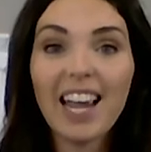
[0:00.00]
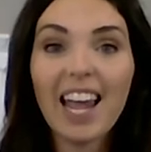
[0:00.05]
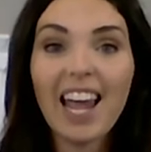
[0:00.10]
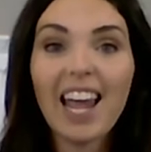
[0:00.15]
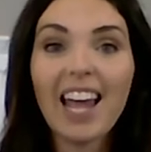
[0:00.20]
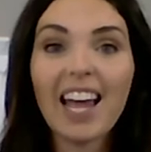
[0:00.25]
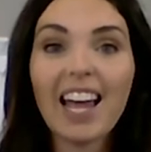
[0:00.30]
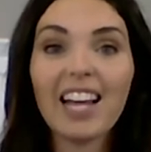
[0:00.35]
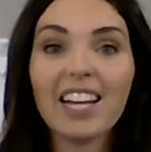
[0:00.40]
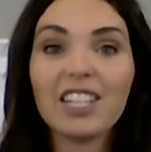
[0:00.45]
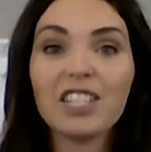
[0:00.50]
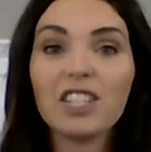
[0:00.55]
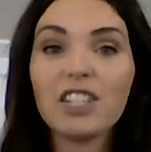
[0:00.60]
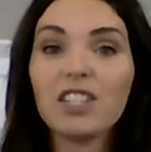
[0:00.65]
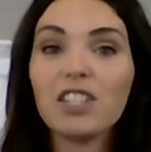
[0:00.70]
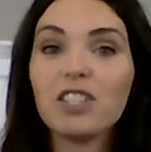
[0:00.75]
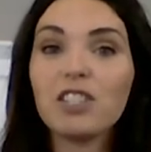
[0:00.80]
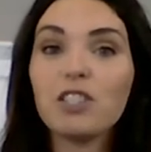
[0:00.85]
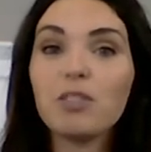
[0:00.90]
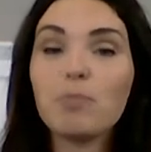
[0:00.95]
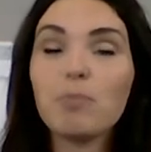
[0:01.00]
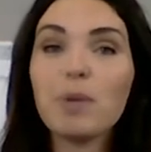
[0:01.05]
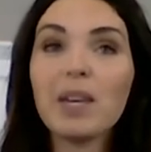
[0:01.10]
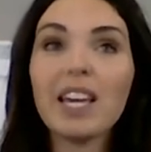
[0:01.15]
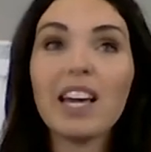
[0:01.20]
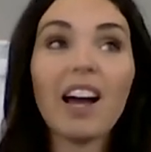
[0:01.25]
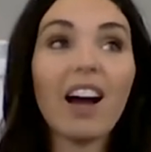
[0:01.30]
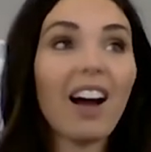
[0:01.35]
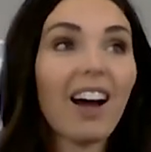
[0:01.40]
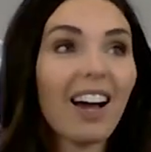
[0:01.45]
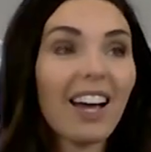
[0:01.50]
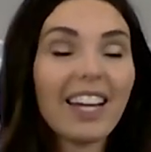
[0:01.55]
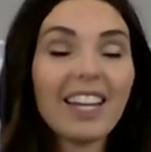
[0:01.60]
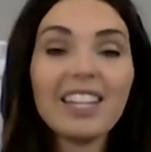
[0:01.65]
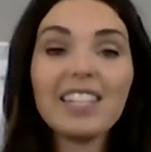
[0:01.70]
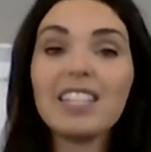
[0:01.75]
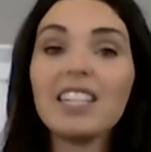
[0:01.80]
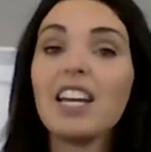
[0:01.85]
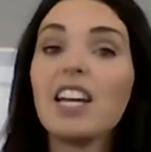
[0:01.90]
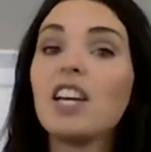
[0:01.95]
and be
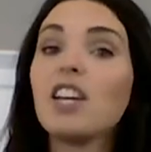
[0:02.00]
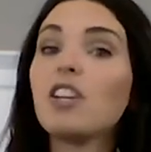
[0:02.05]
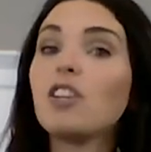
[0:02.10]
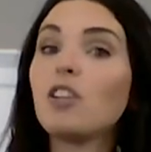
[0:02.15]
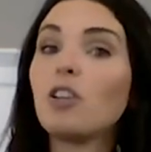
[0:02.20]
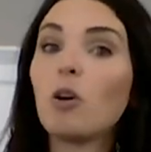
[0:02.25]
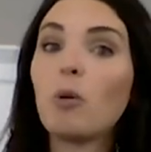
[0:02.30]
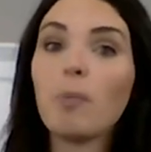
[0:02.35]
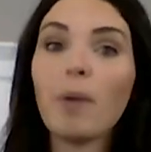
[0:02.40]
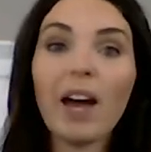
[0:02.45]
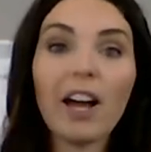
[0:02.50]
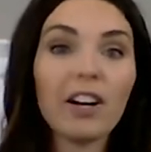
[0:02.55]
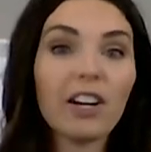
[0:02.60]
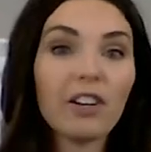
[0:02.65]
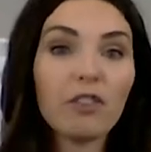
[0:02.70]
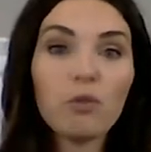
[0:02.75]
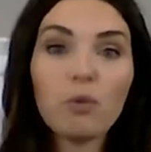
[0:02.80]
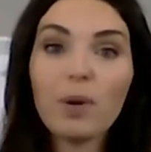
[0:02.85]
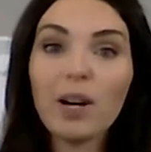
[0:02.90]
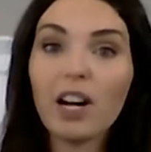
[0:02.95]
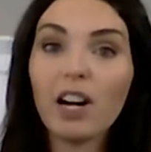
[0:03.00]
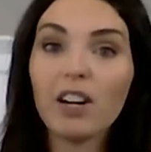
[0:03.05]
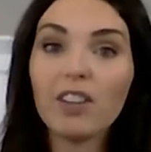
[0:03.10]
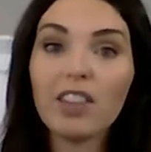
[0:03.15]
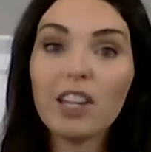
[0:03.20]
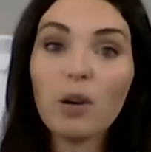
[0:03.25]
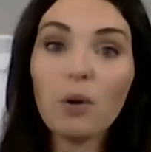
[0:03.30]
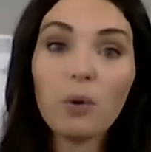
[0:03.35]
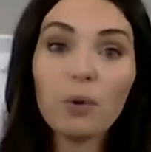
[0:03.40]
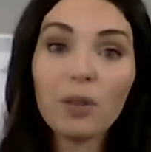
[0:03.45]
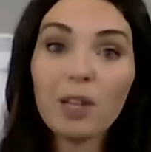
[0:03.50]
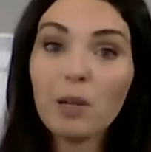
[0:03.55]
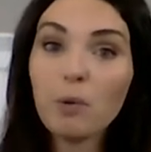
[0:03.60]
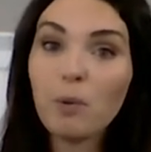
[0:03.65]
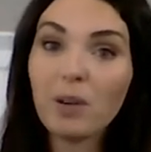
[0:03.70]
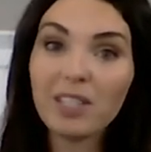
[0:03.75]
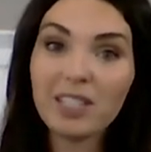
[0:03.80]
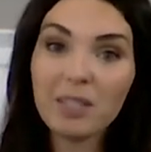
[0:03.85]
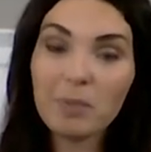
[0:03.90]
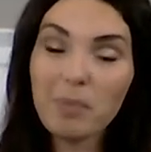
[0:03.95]
kind, no matter if we are the only
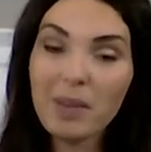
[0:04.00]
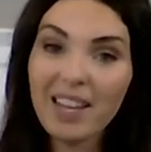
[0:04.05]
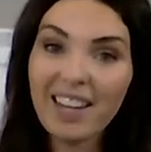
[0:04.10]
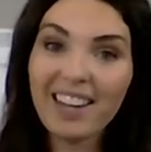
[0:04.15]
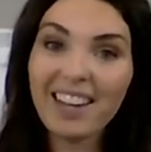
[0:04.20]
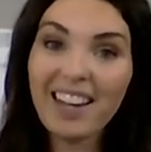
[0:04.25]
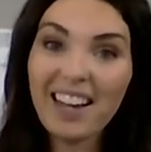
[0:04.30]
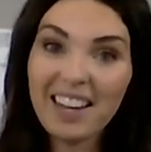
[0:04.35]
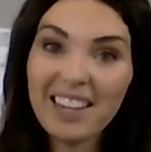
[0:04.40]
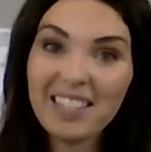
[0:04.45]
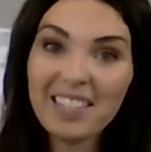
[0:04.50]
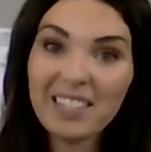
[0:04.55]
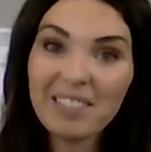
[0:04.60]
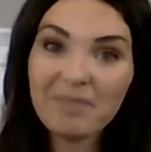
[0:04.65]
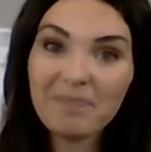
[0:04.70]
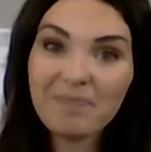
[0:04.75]
ones being kind.